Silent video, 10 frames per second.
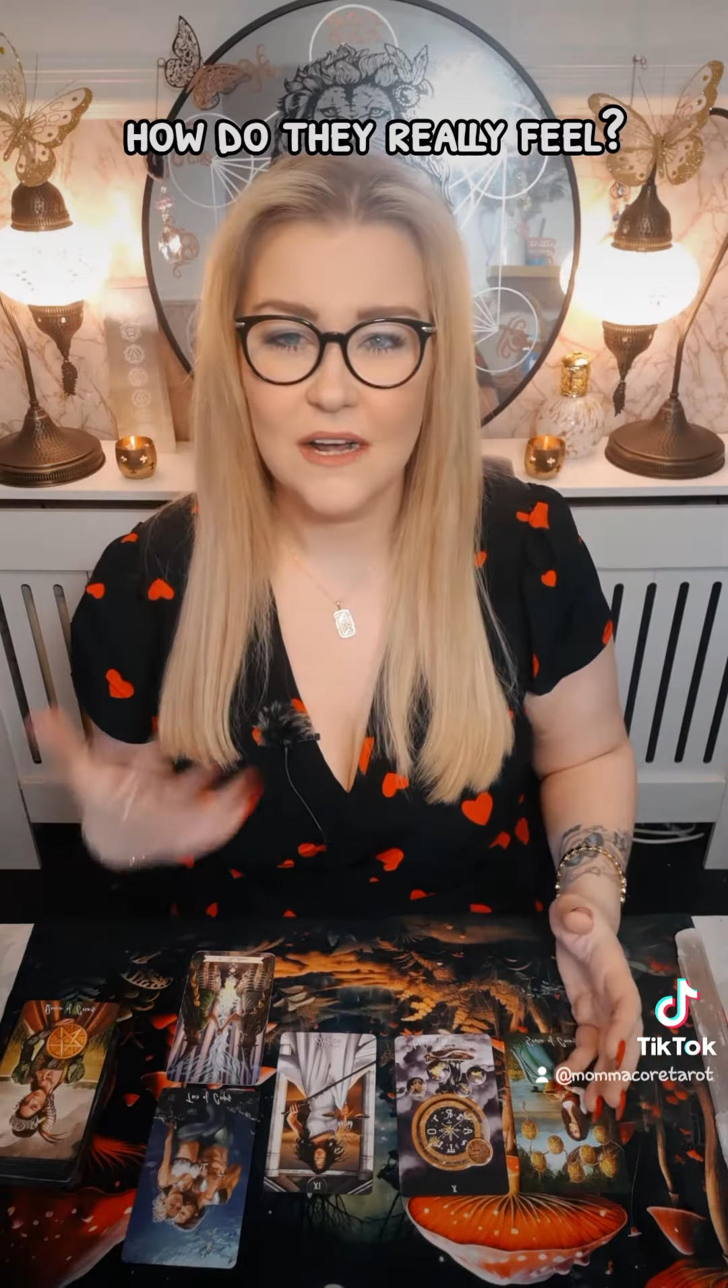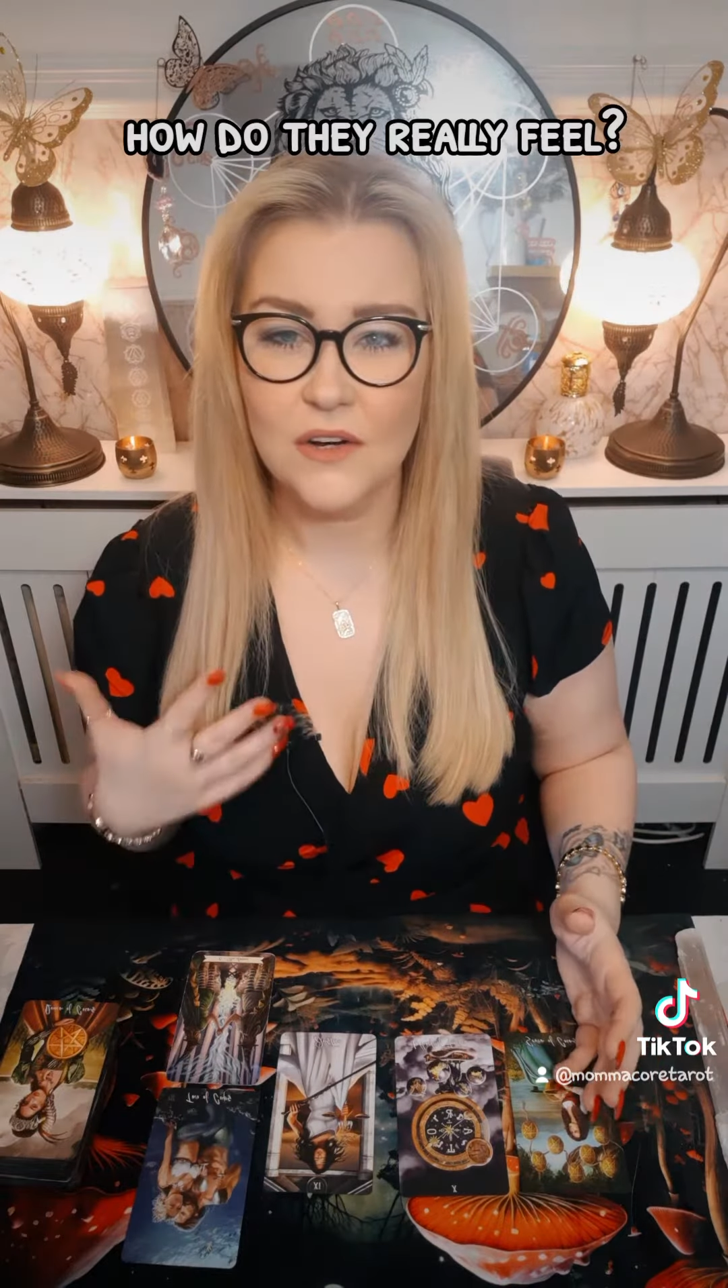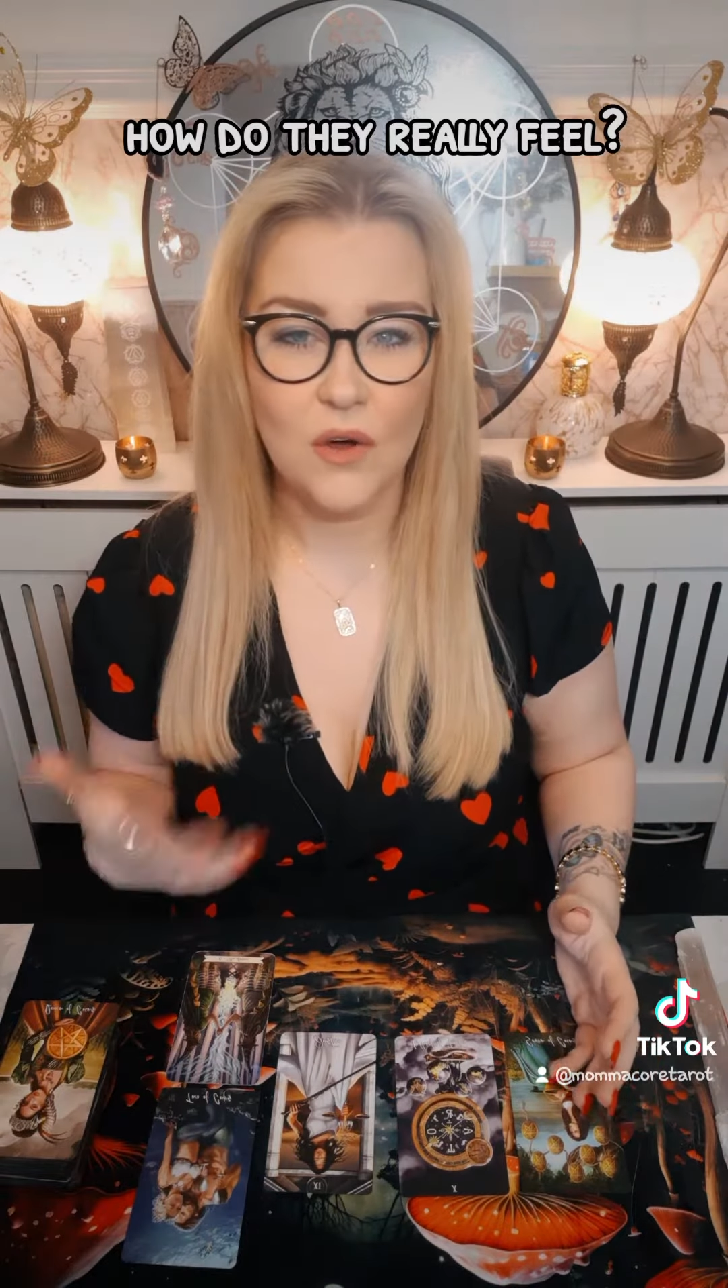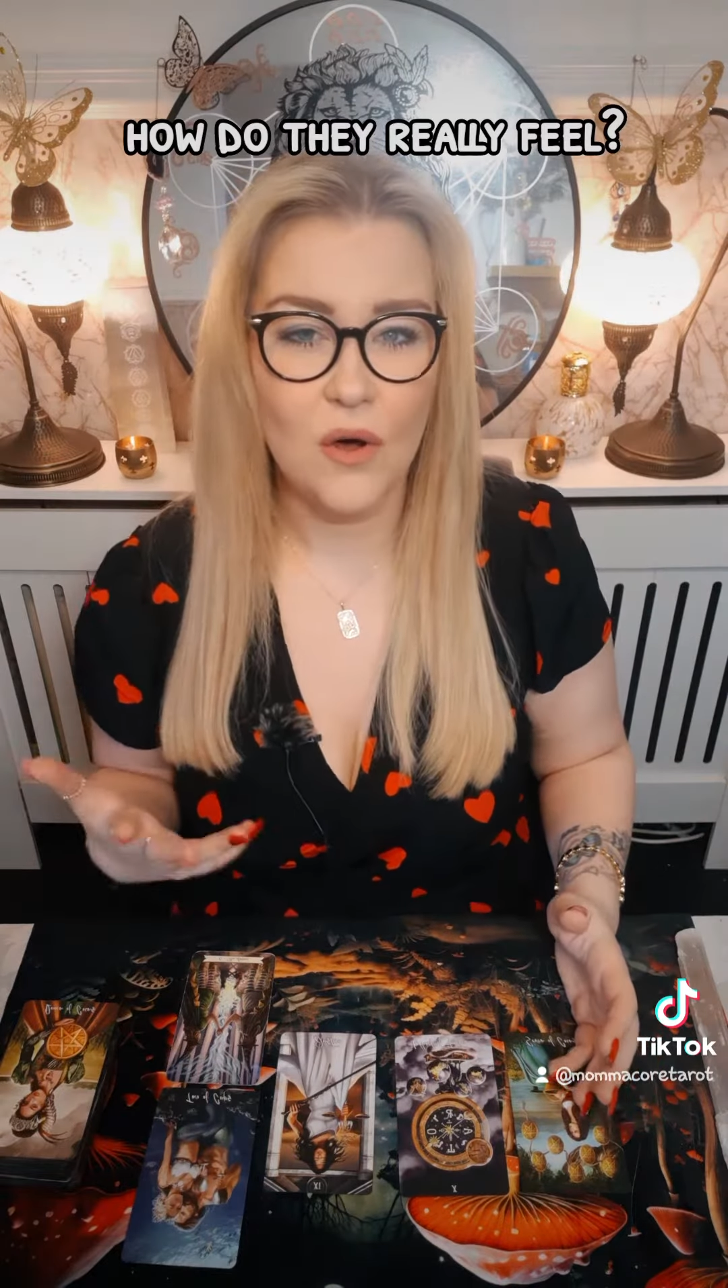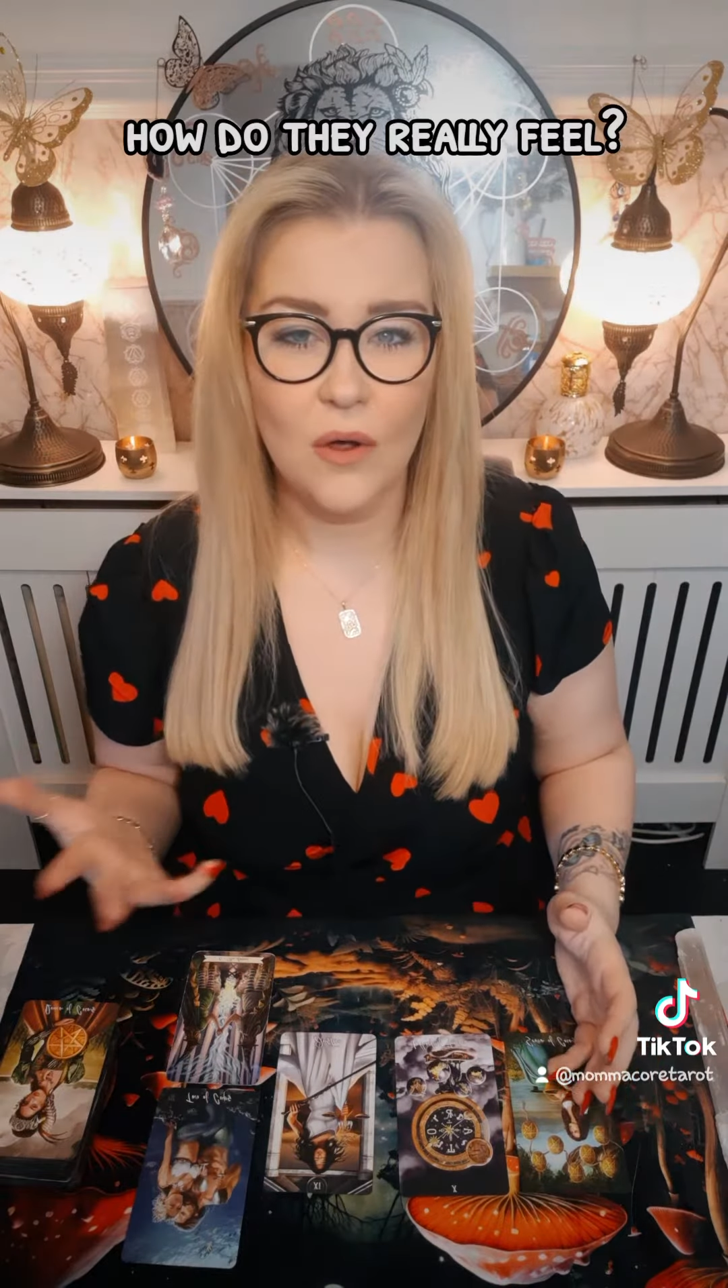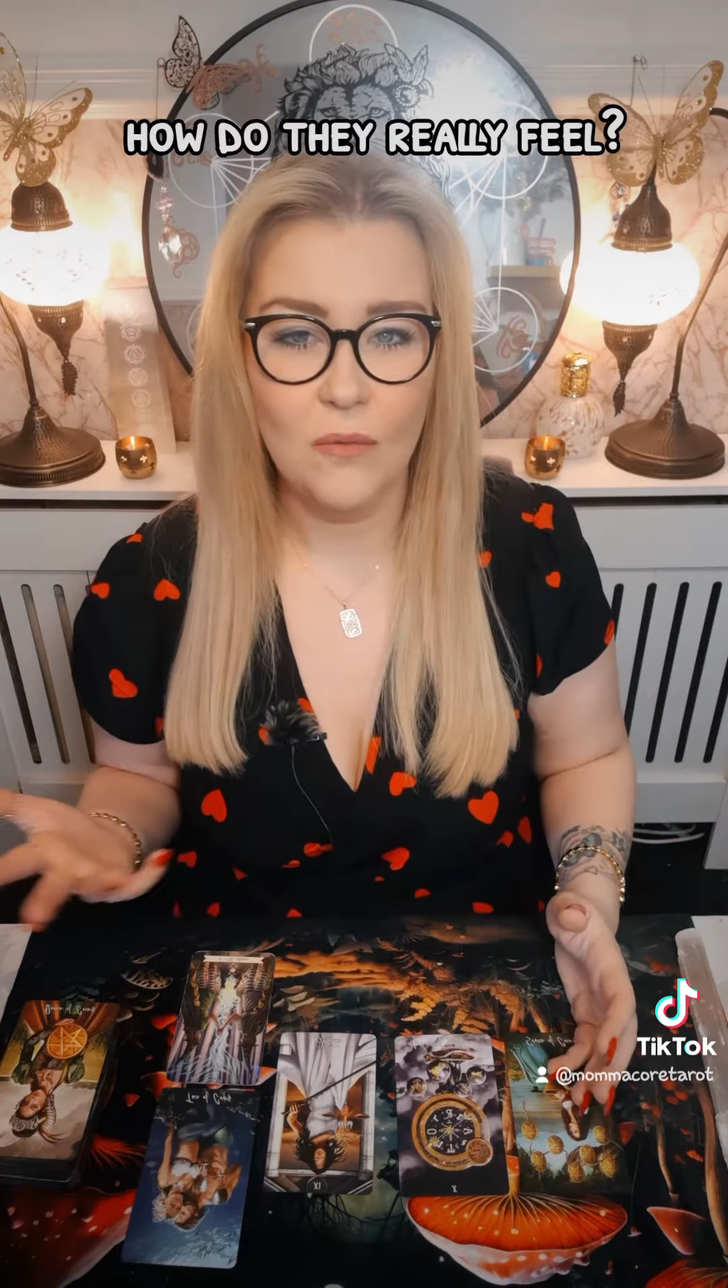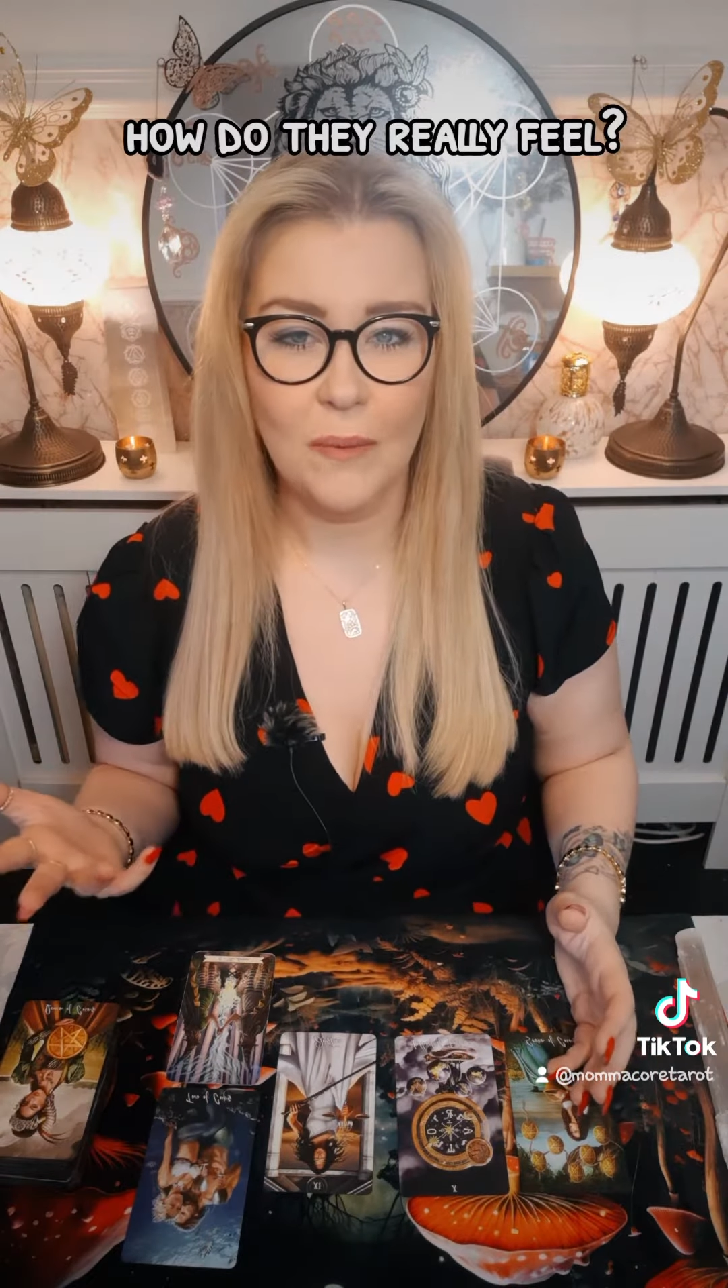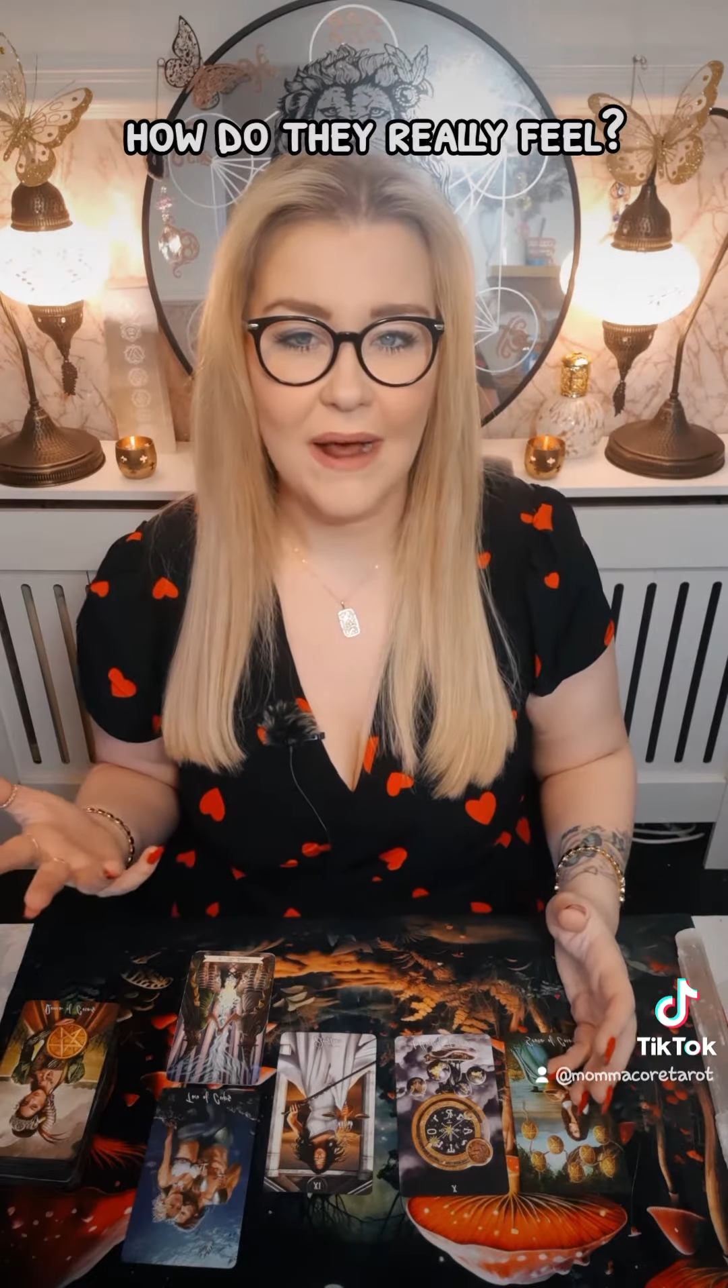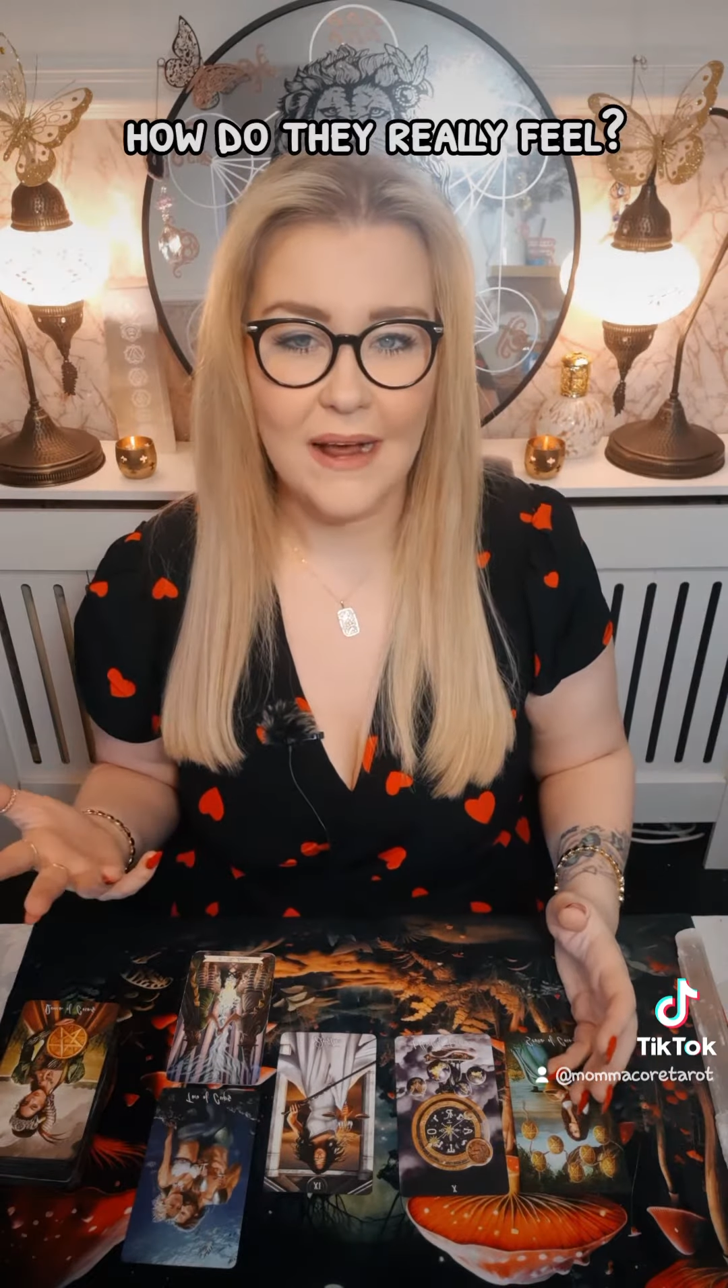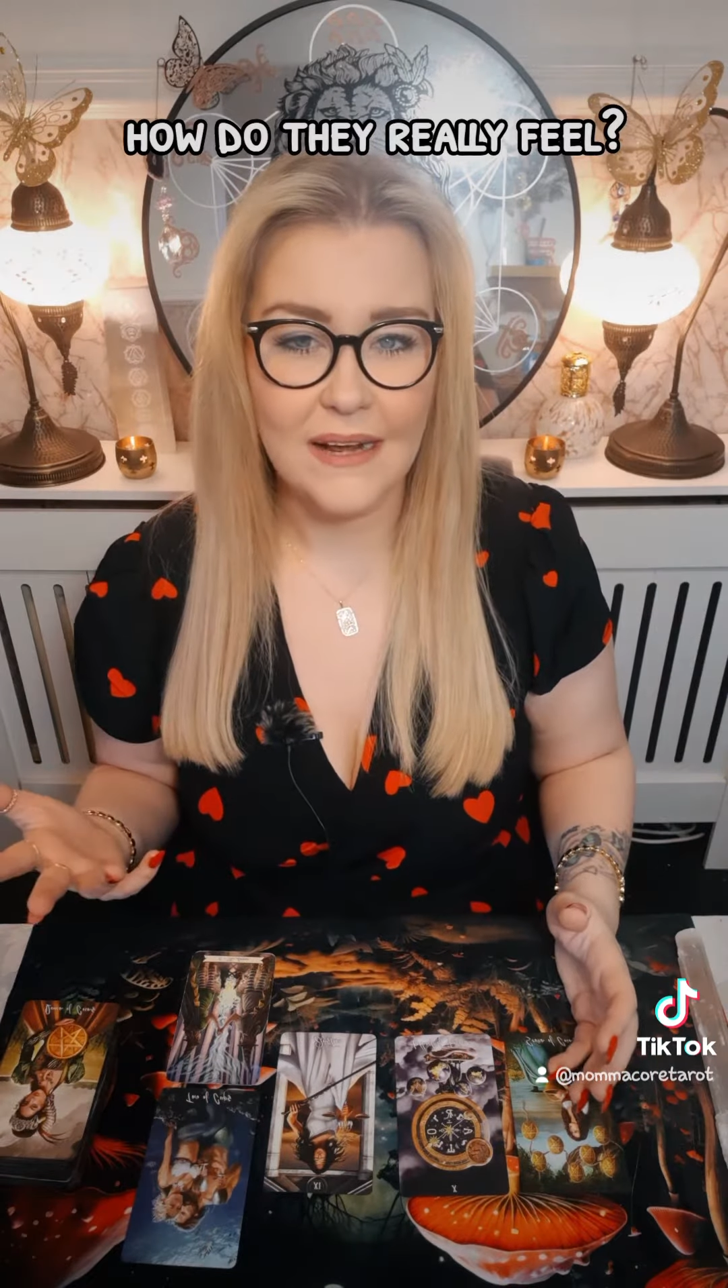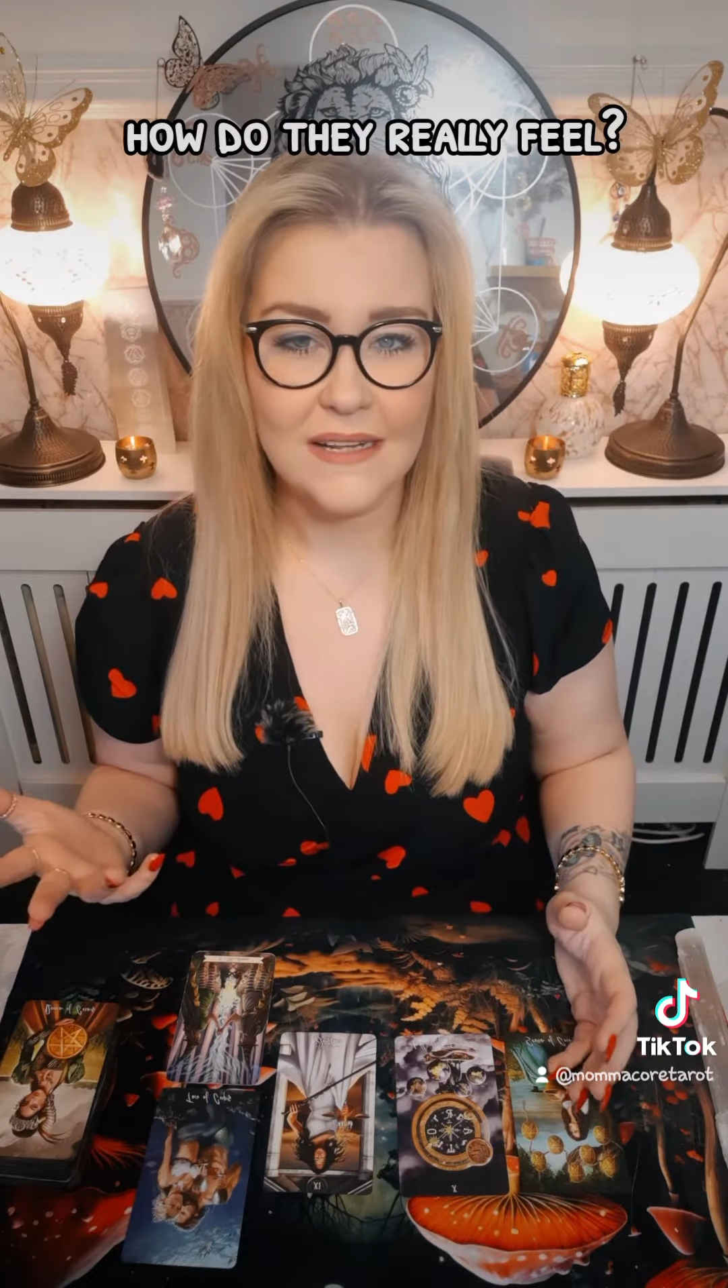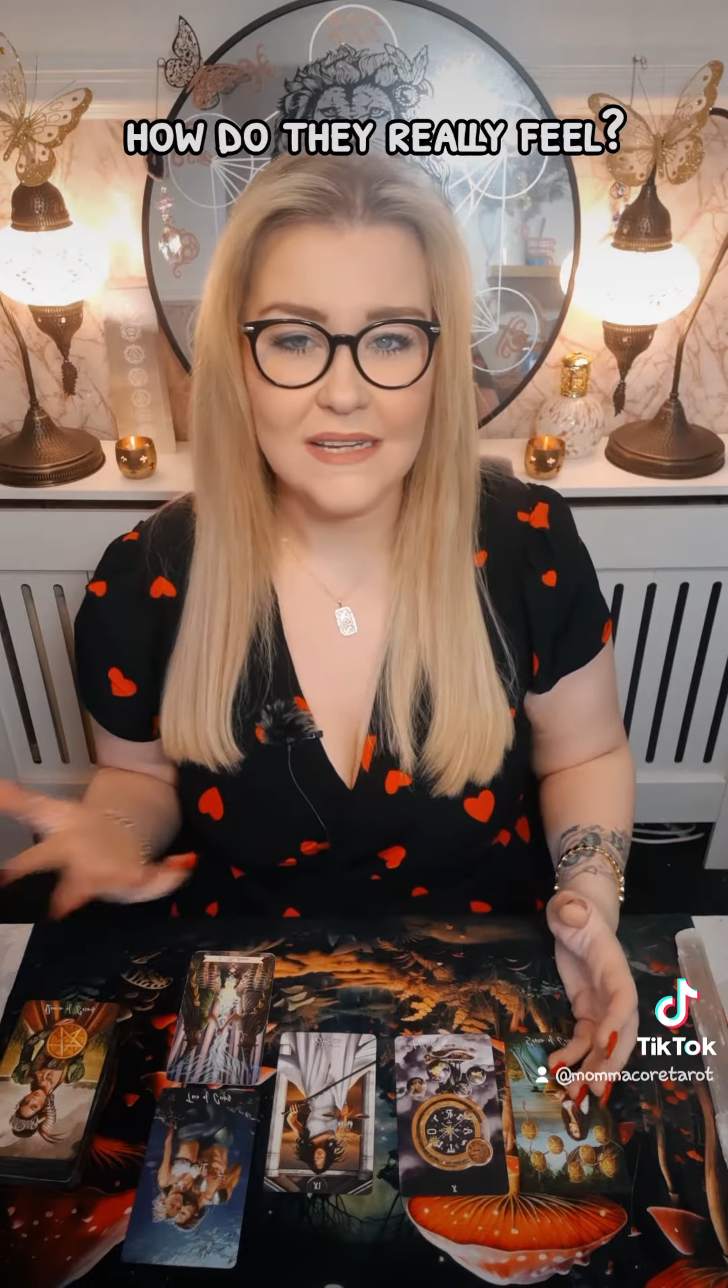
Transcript: and not hold back.